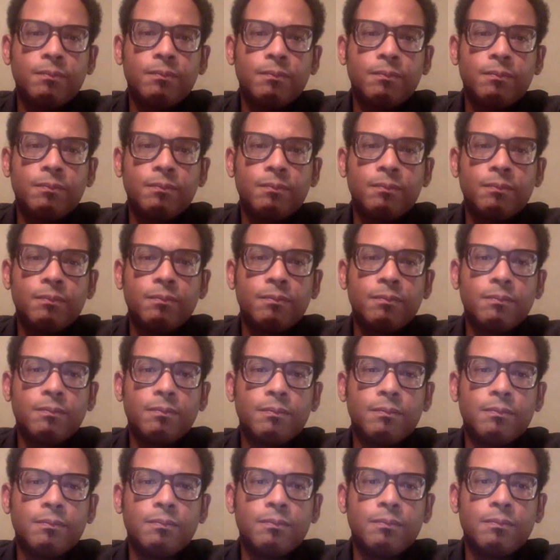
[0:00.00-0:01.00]

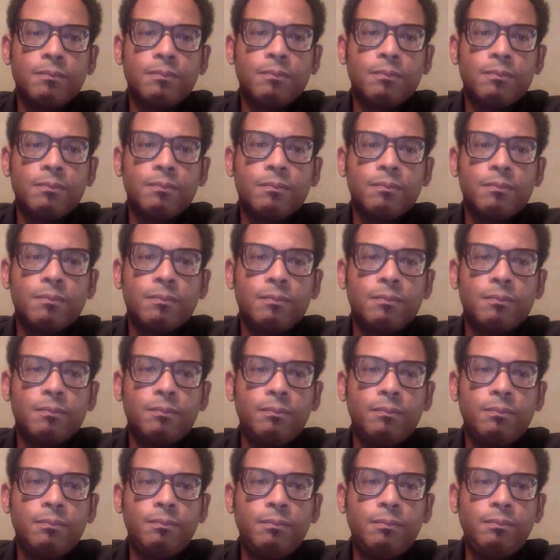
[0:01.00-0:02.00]

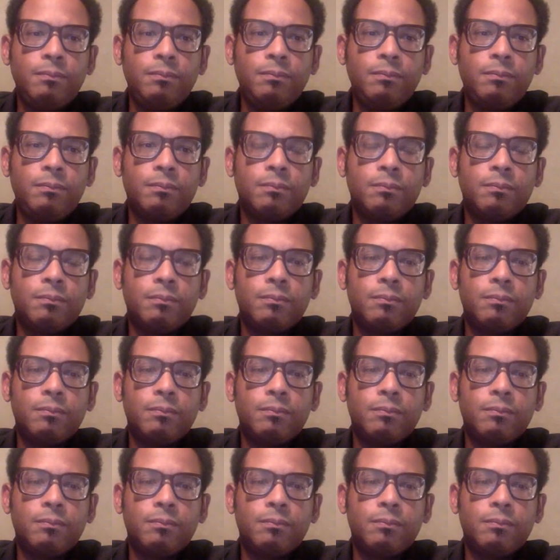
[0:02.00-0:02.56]
[no speech]